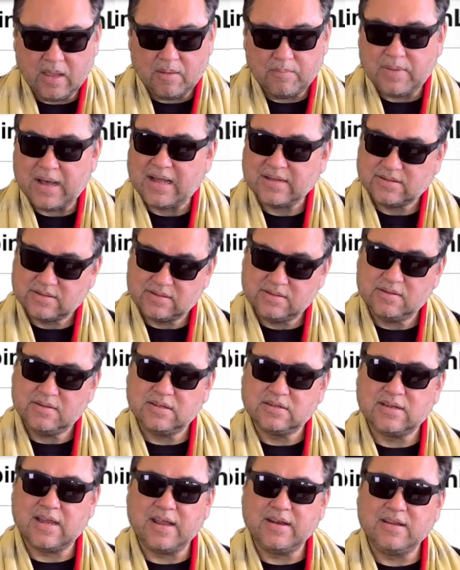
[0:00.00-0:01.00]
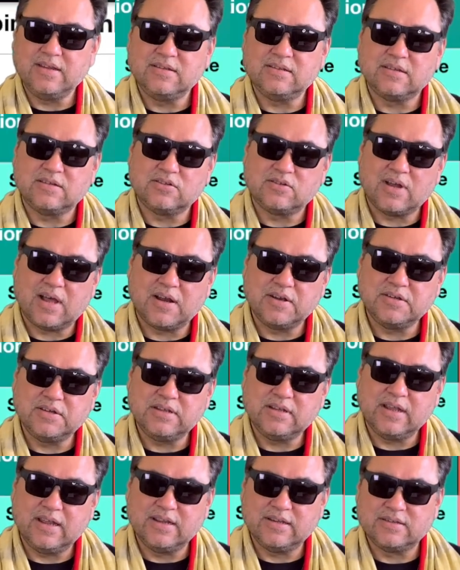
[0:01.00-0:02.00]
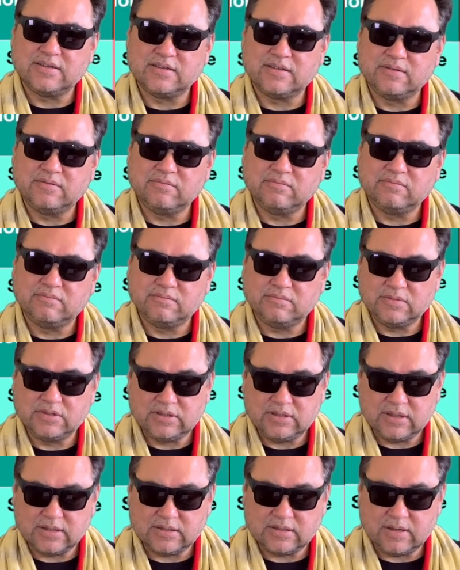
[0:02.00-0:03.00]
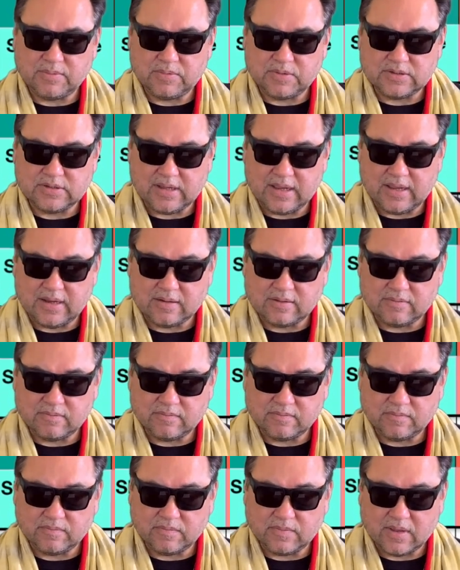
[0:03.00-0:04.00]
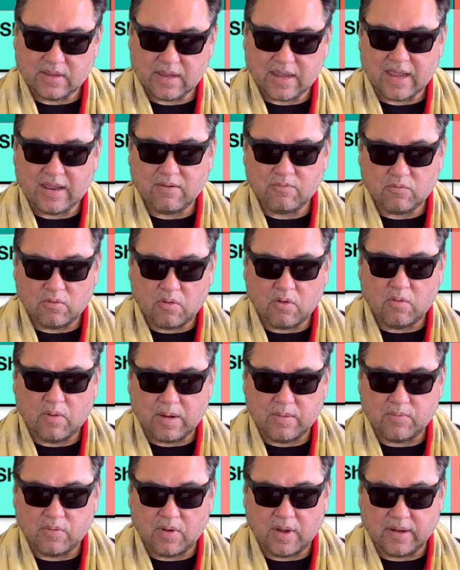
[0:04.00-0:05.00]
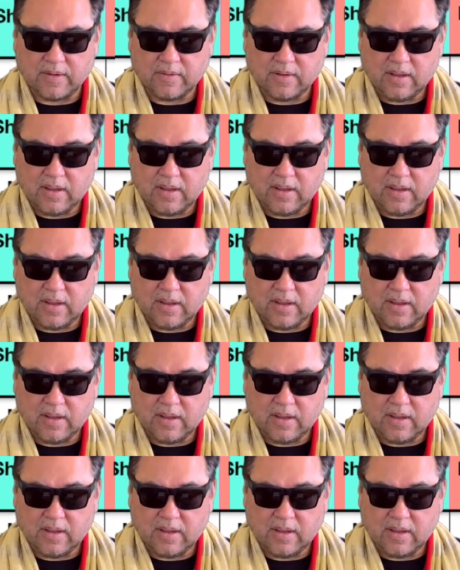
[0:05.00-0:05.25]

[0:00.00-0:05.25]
BaZi, the Chinese astrology, it's sixty percent and one point.